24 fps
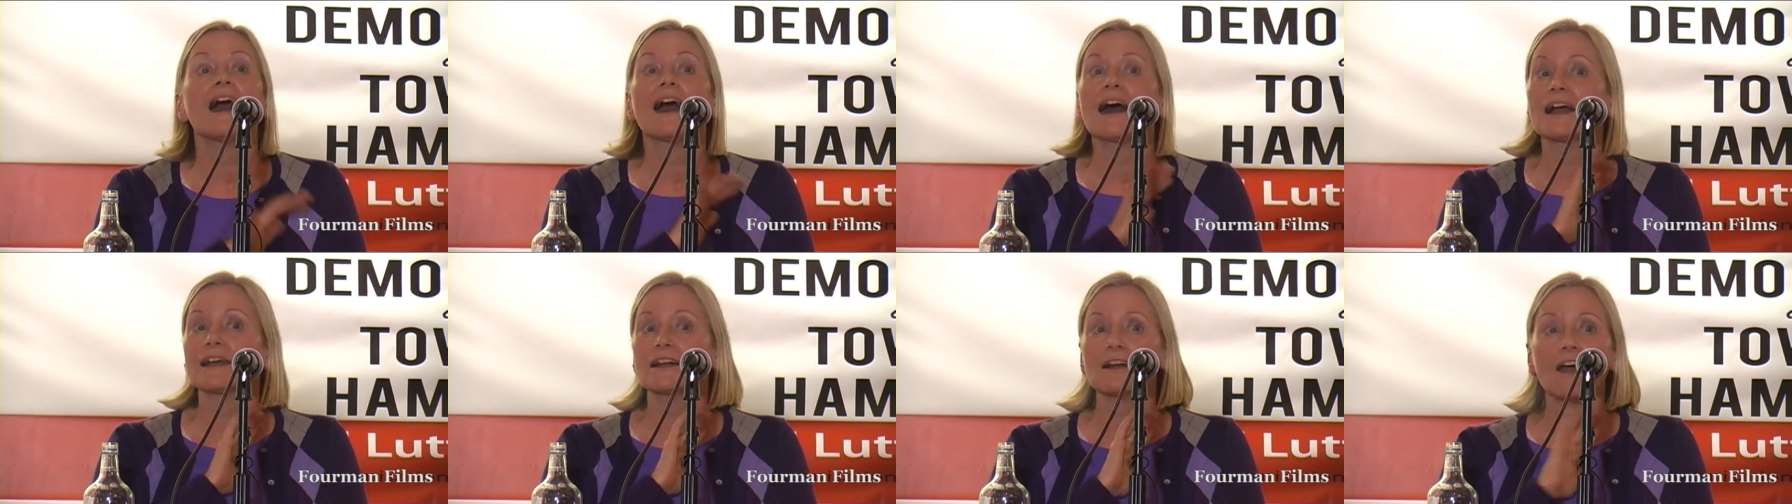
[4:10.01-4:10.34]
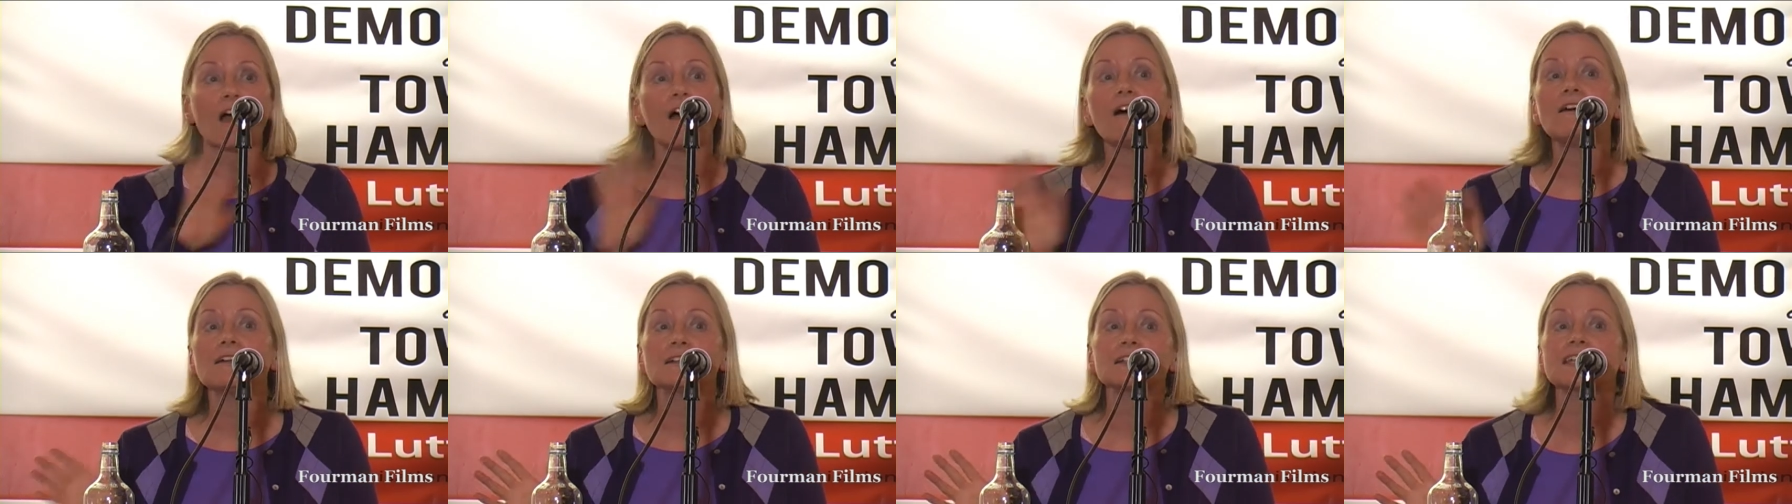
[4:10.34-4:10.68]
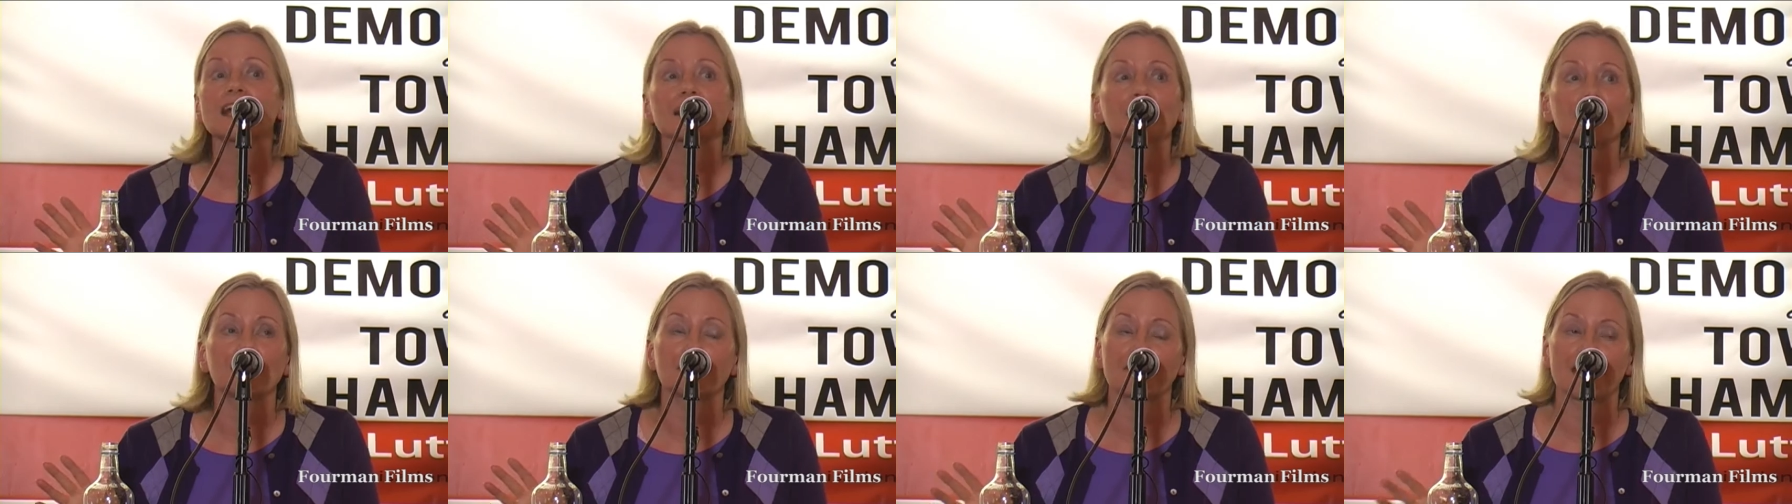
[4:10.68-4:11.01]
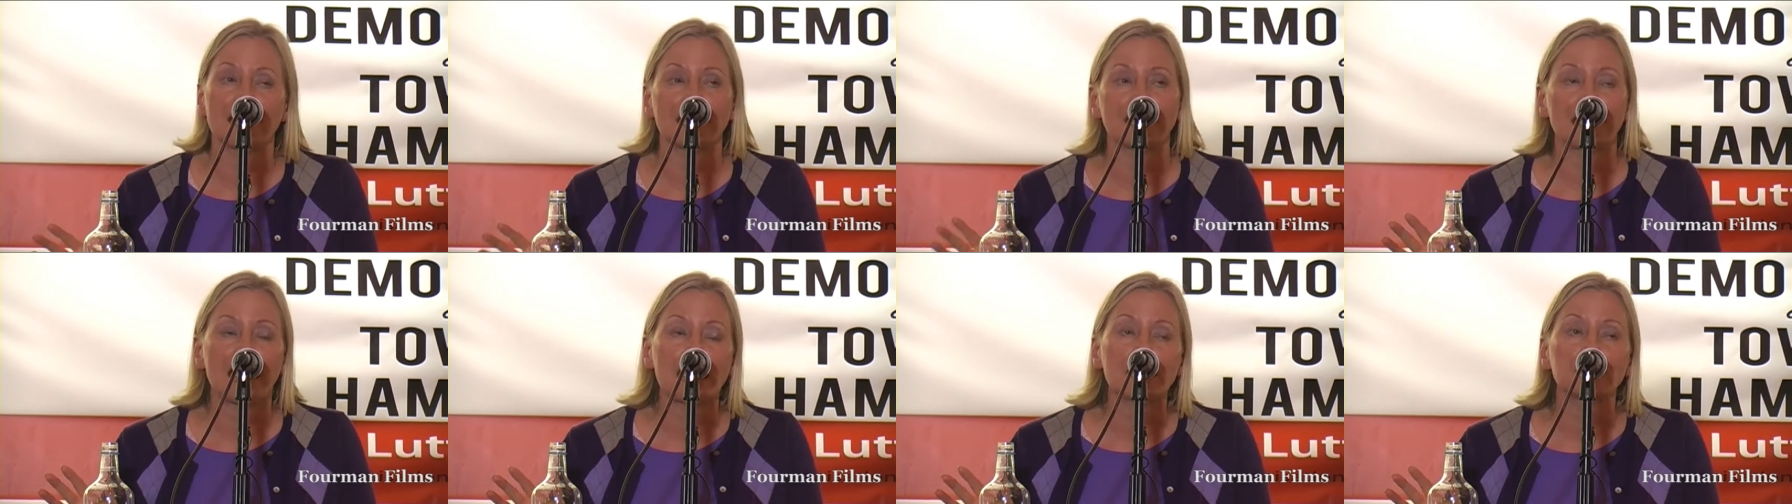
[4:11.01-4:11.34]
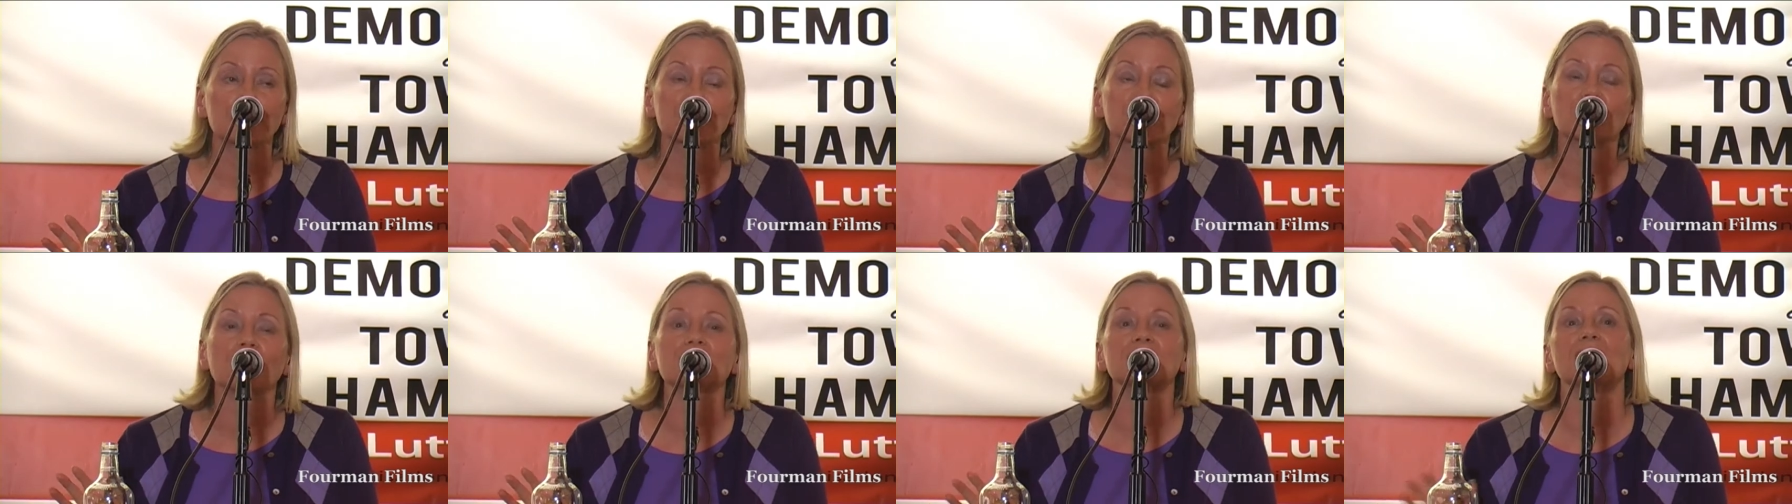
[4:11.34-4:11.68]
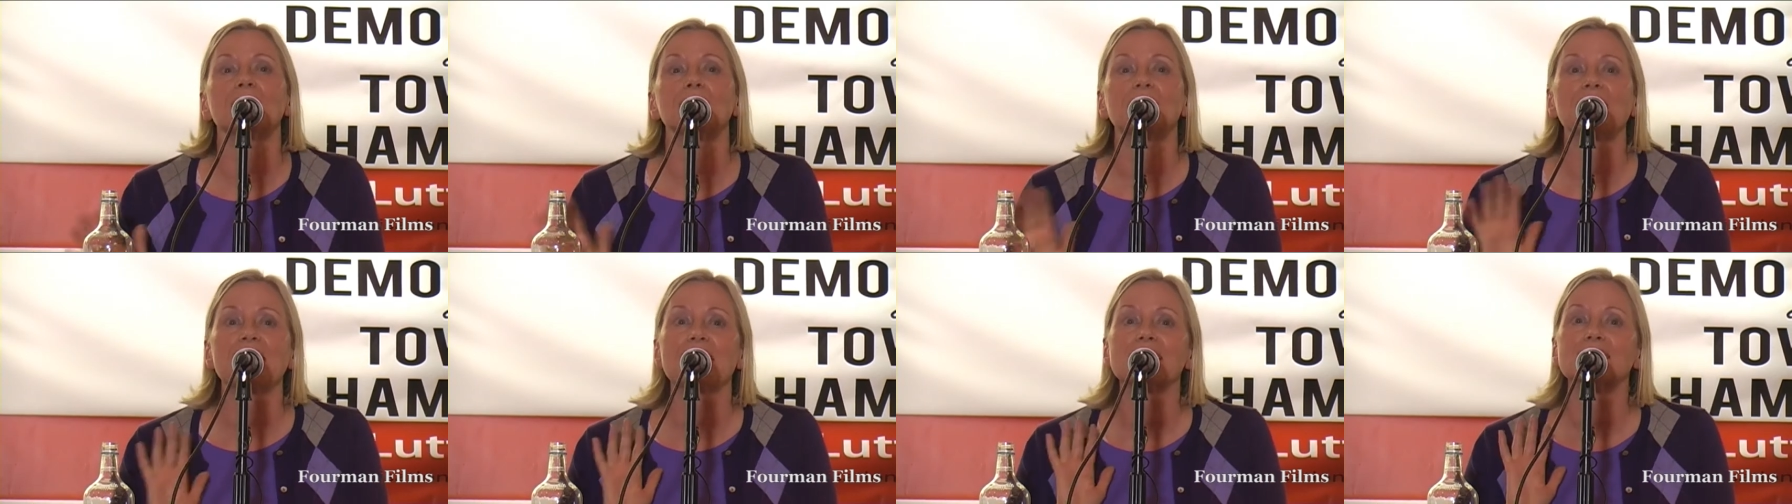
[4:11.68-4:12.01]
I can't tell you their names because
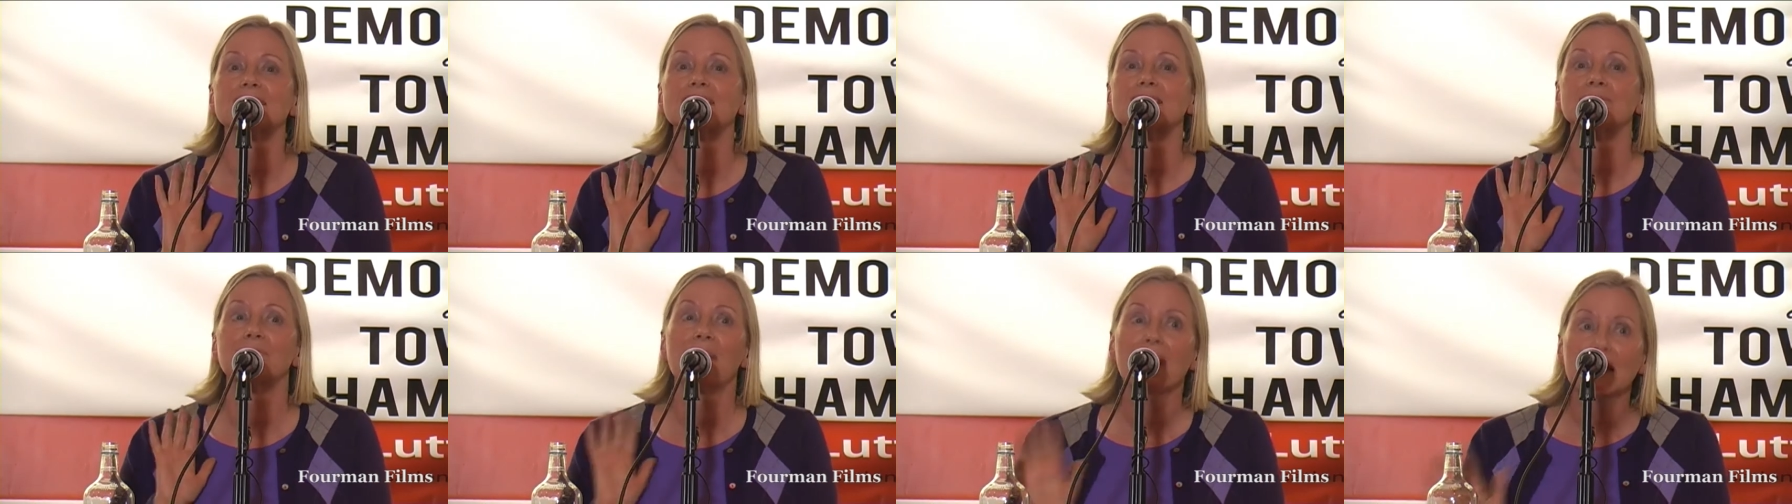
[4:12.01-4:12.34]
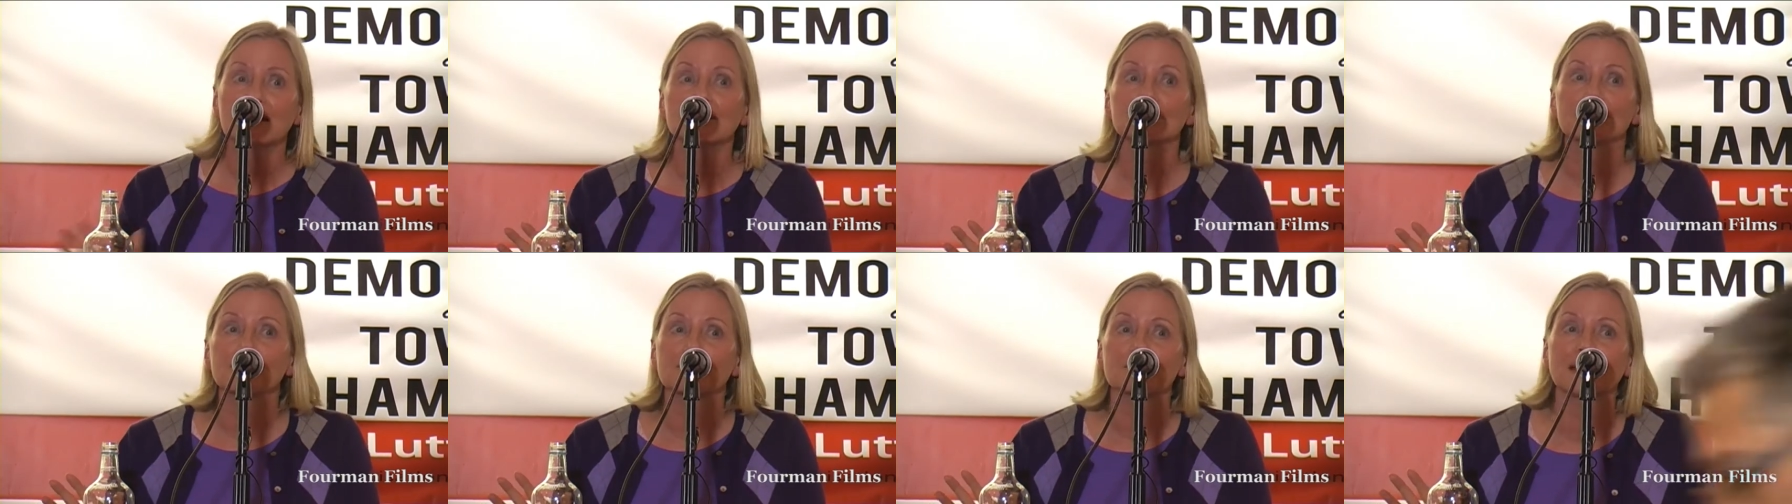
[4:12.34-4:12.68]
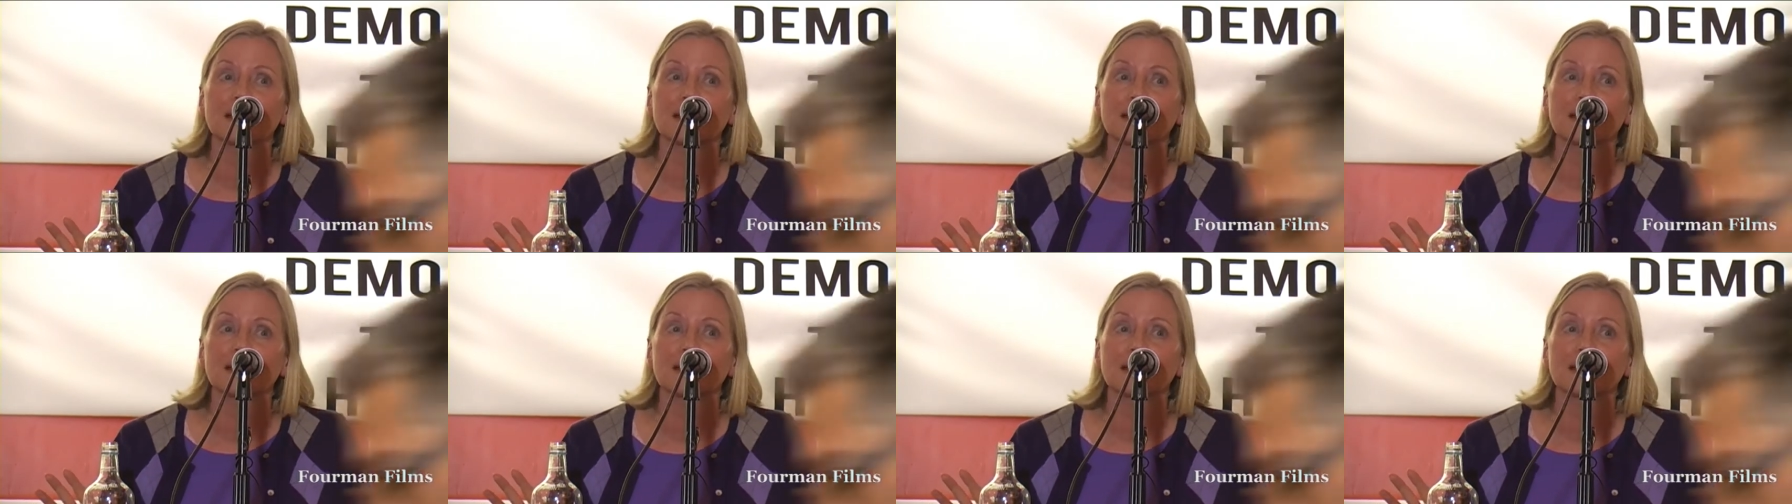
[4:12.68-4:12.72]
they'd be expelled from